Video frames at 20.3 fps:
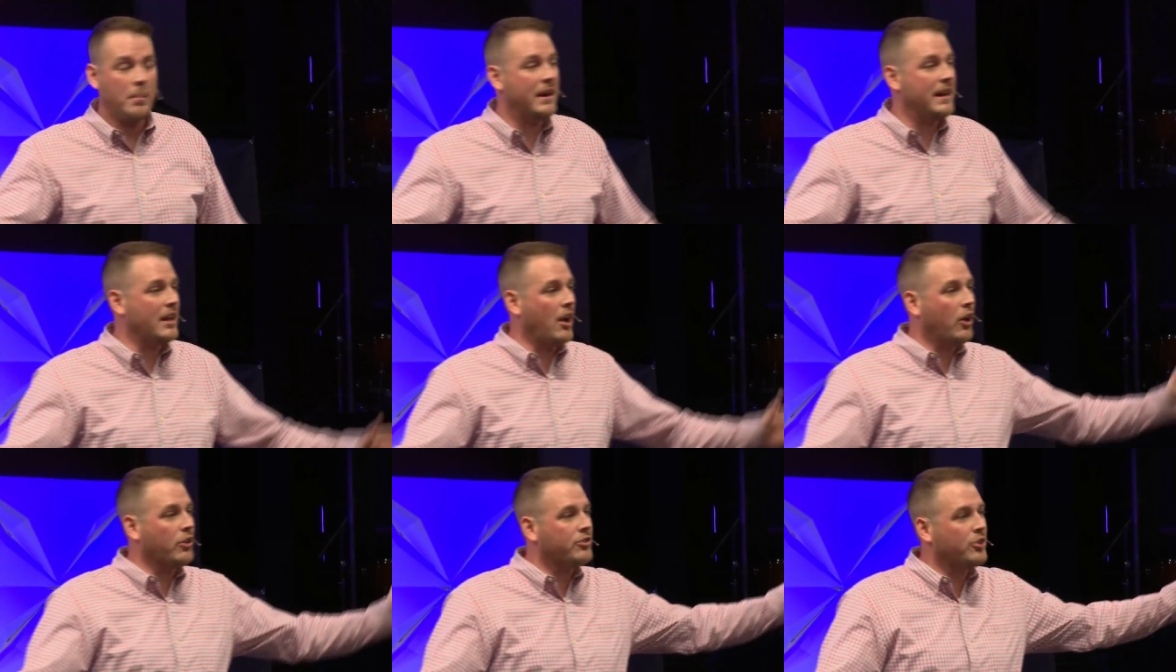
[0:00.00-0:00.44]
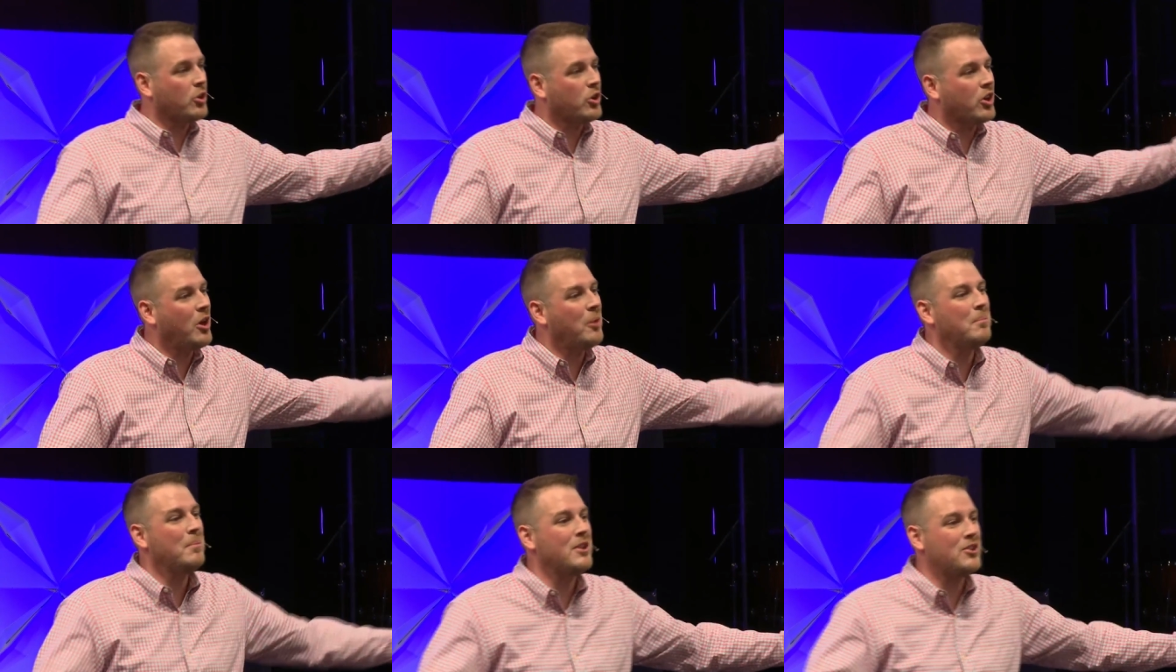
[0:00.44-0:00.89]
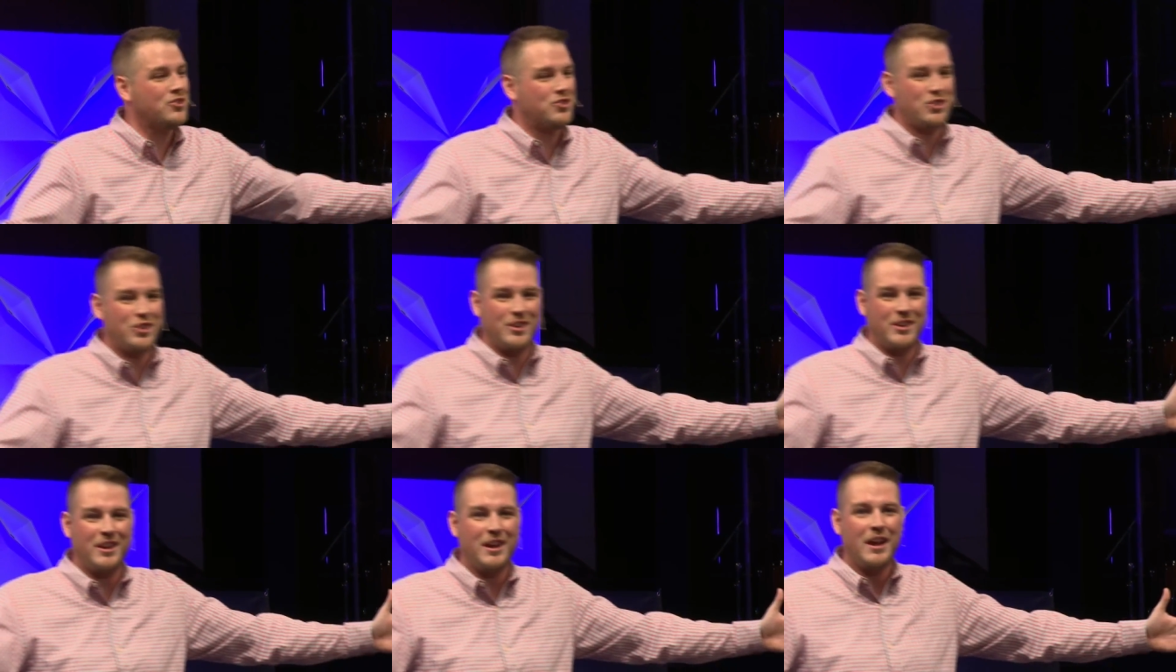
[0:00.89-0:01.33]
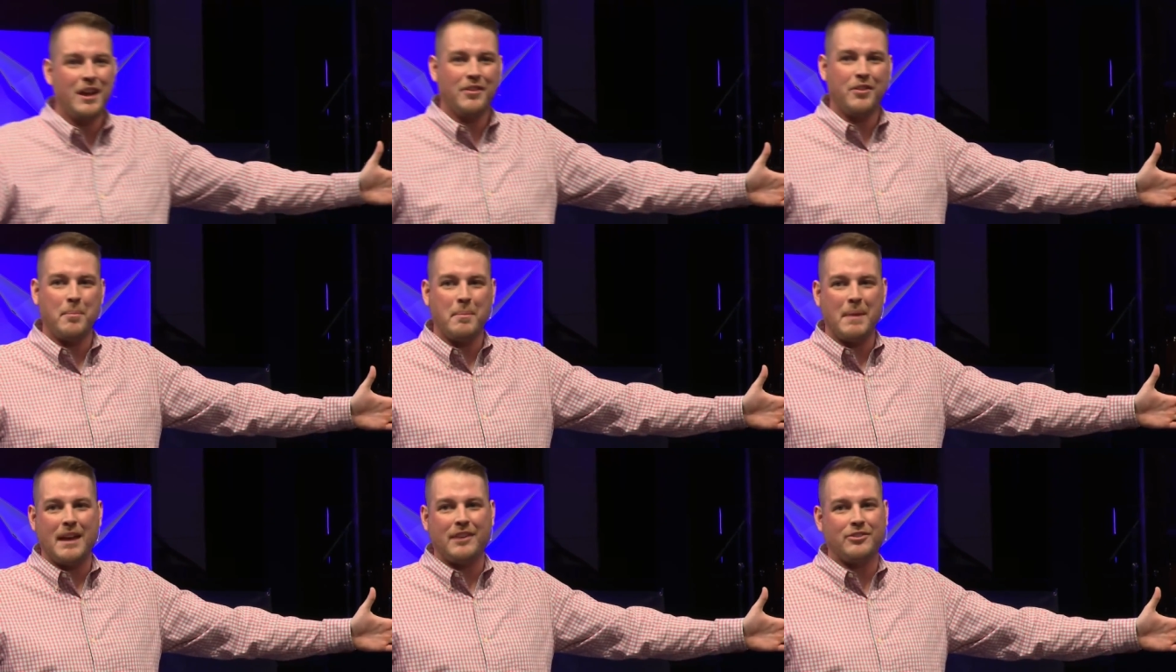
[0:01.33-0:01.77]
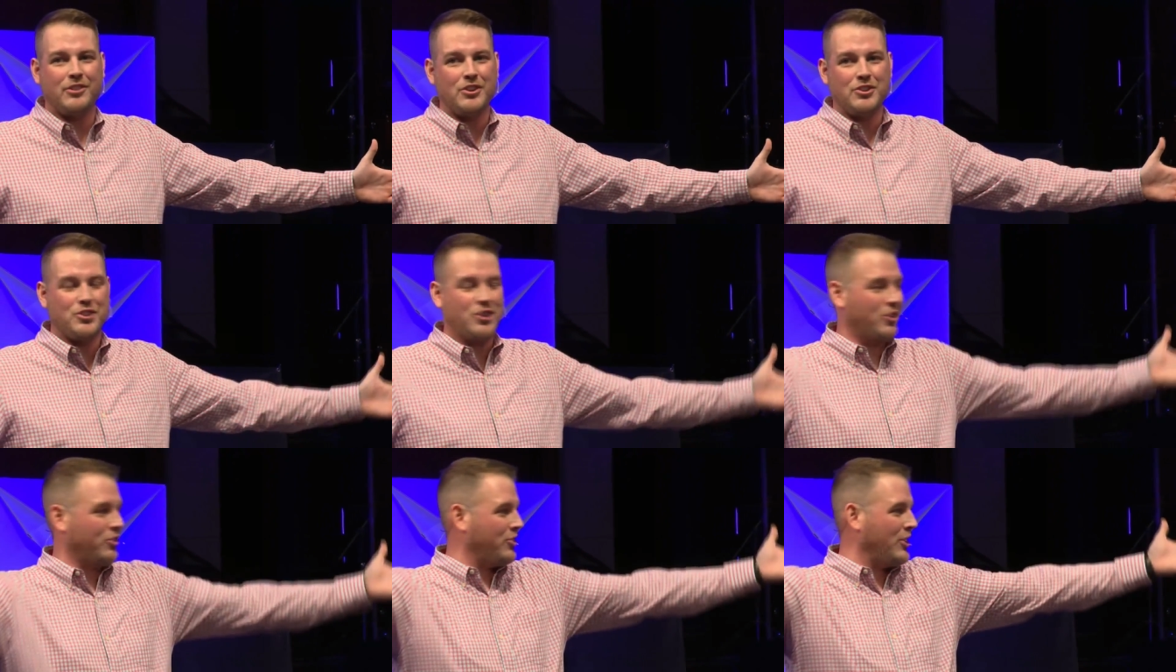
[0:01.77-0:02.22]
but he also commissioned the
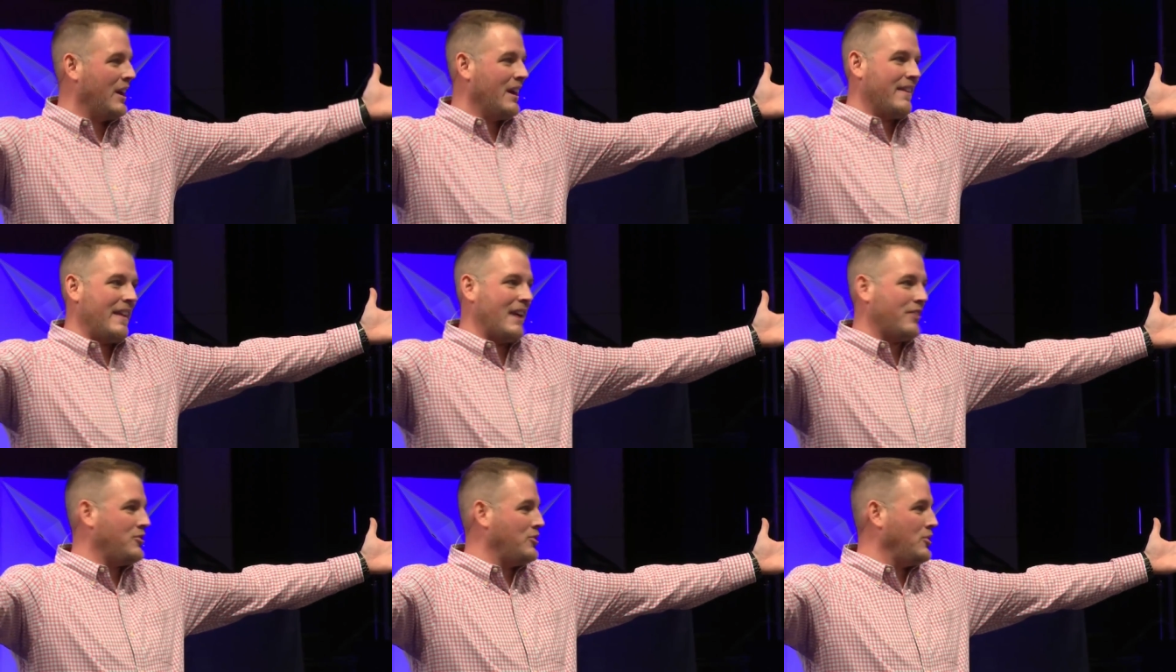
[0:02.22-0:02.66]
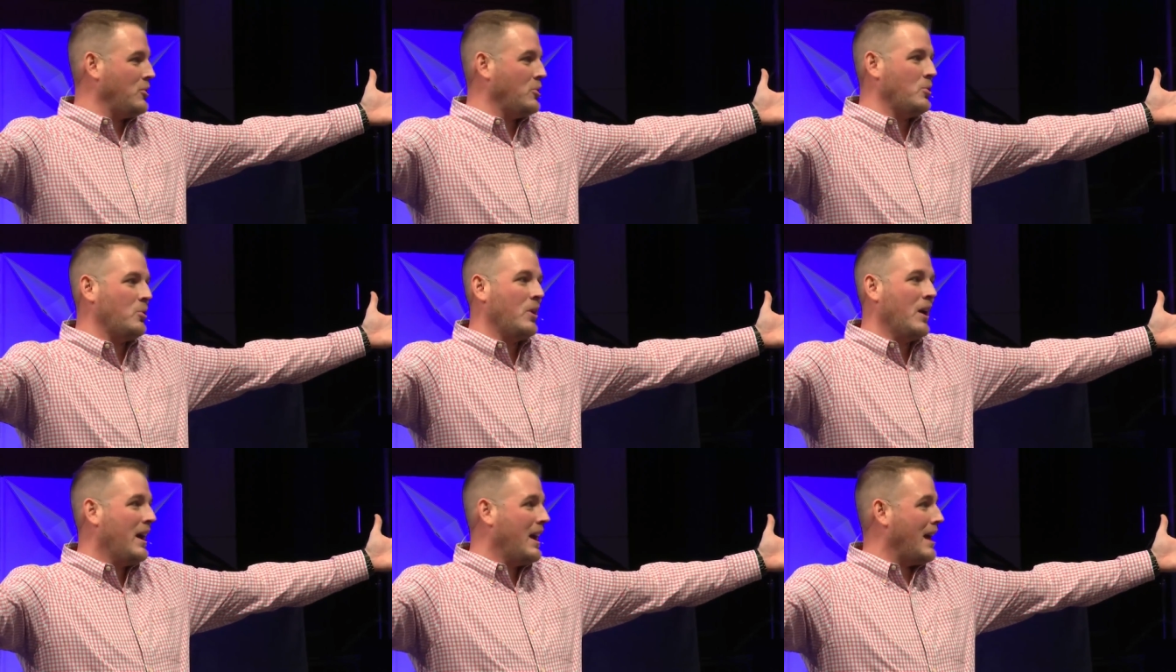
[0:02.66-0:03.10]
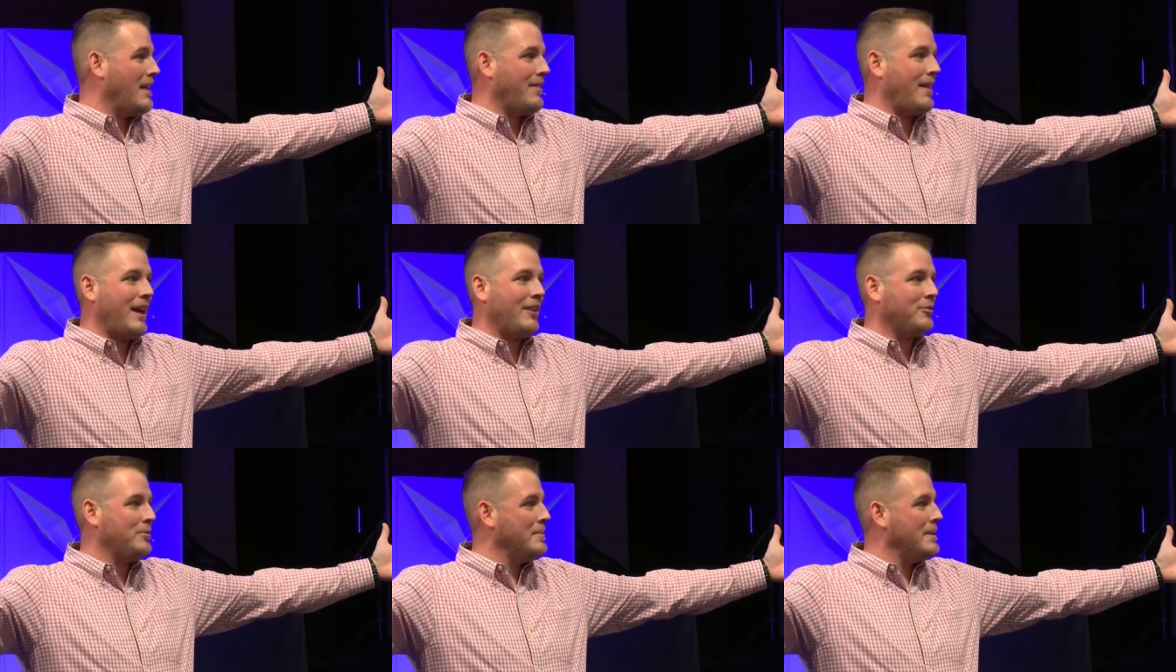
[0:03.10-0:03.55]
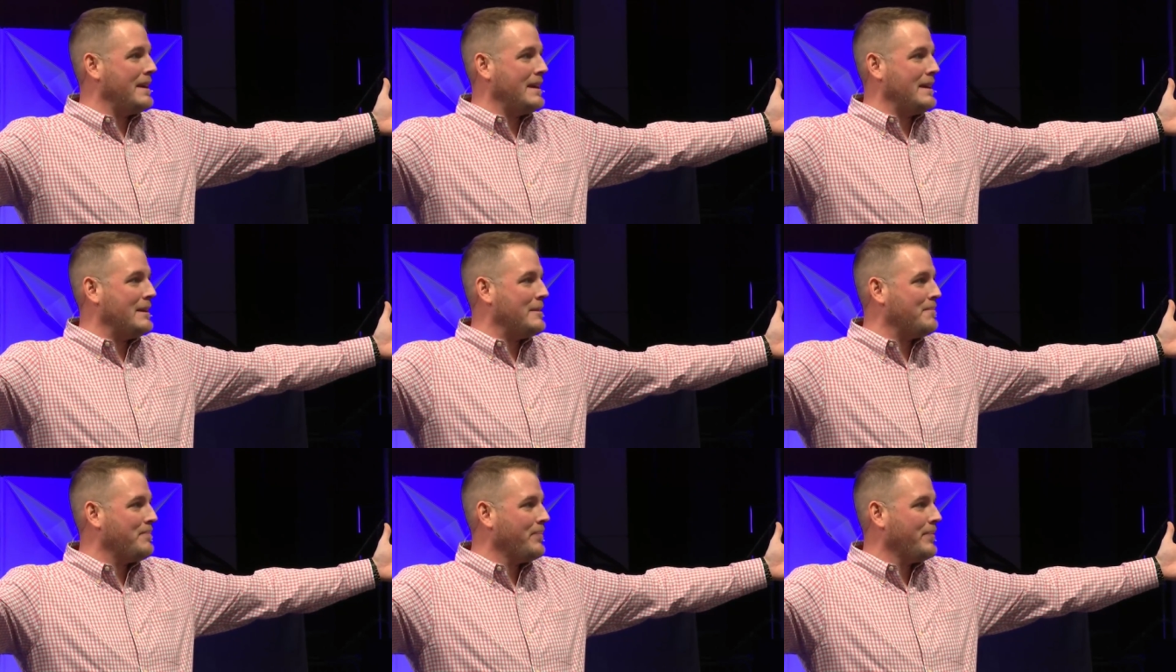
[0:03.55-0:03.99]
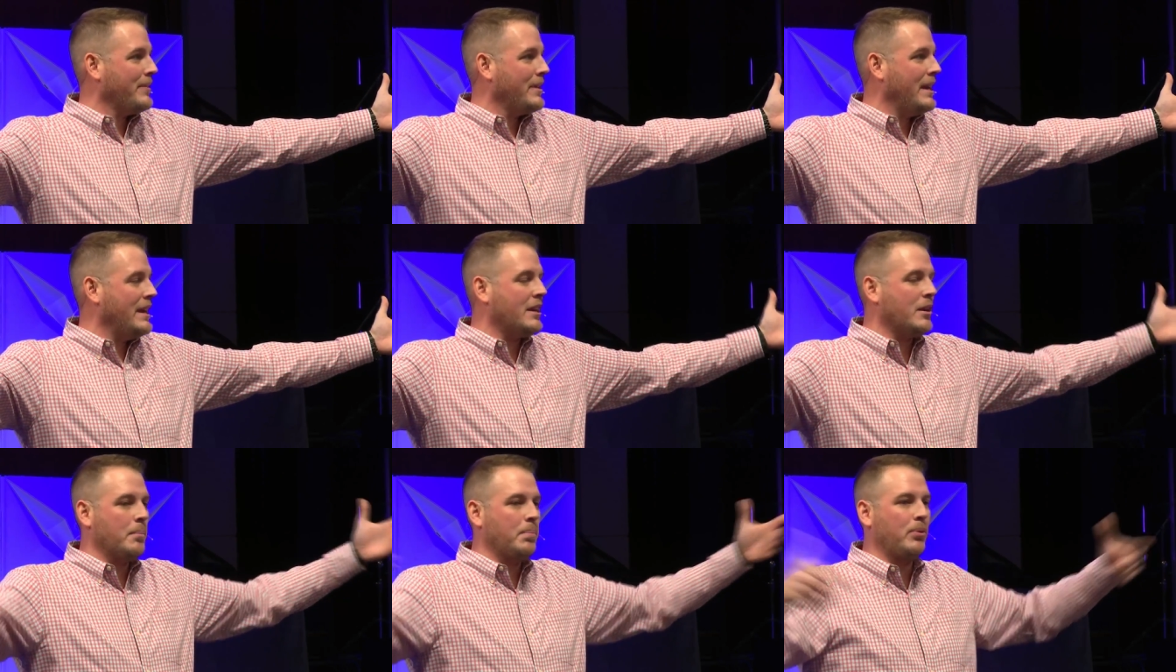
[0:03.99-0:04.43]
messengers. That's you and that's me.
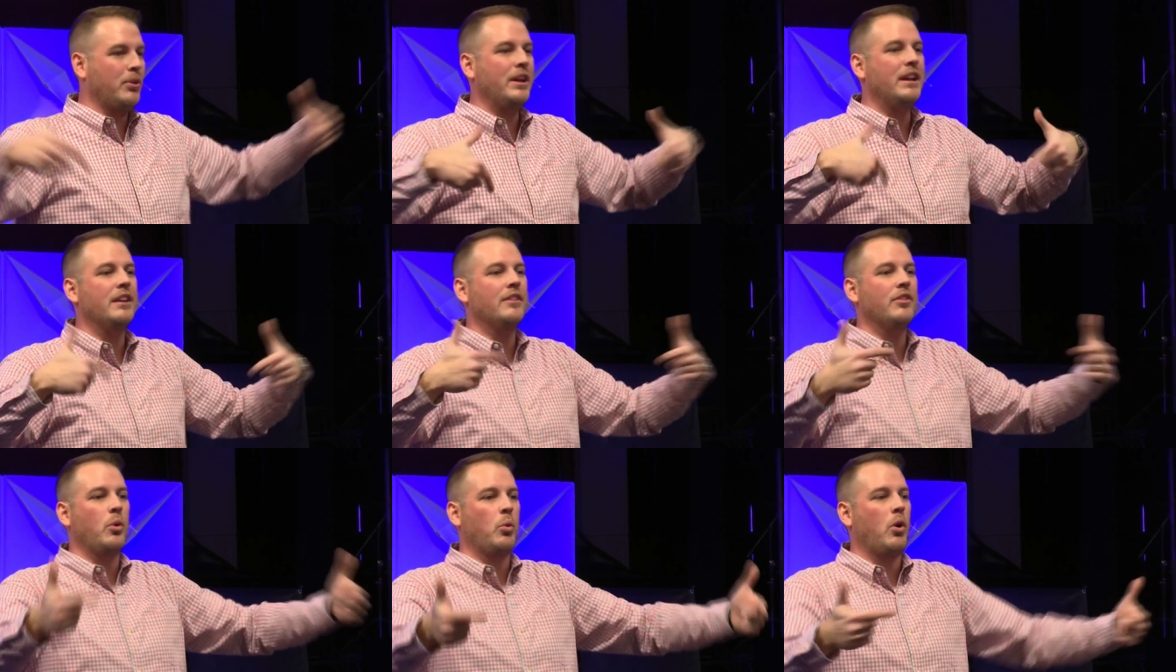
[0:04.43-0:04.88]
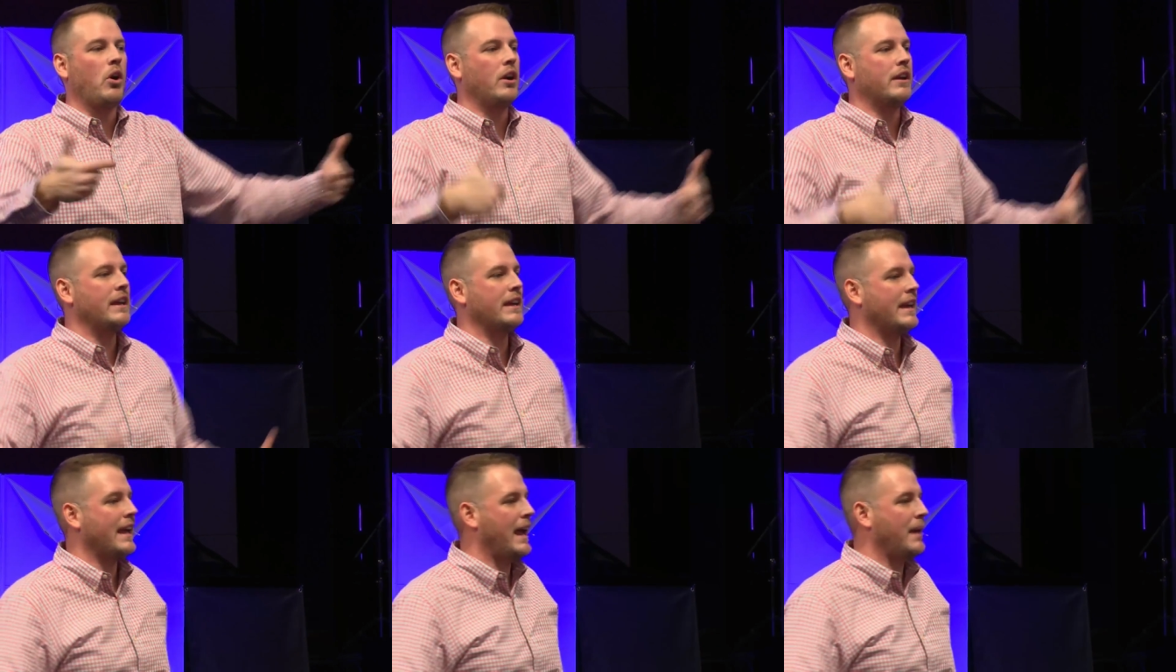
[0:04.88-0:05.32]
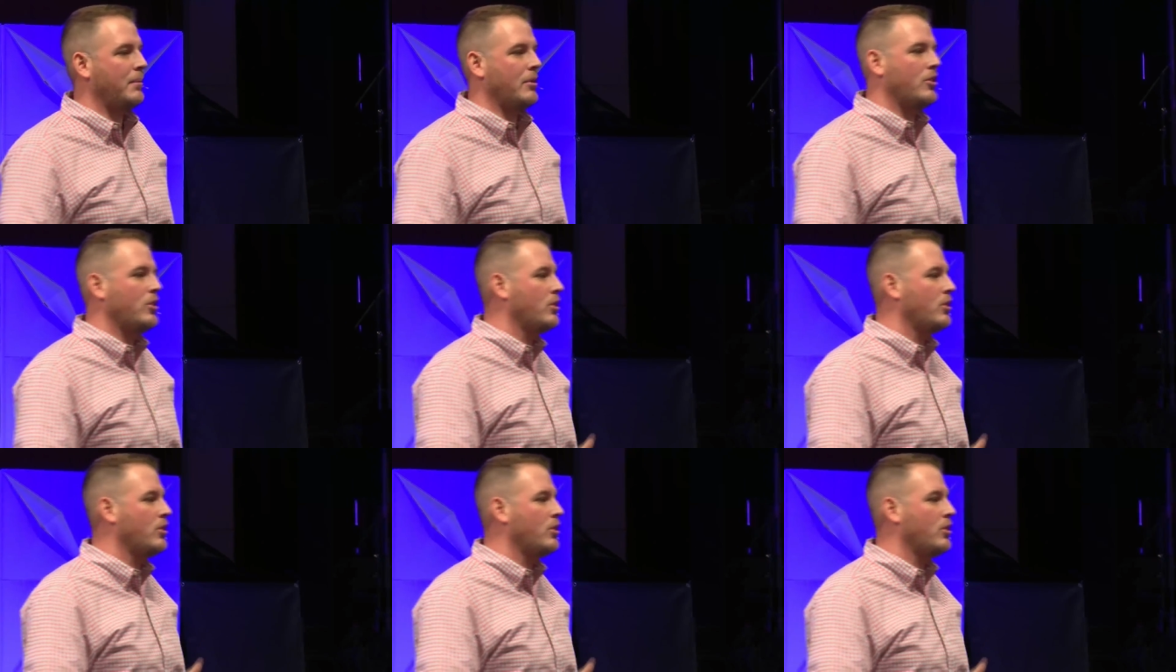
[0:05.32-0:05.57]
He completed the work he came to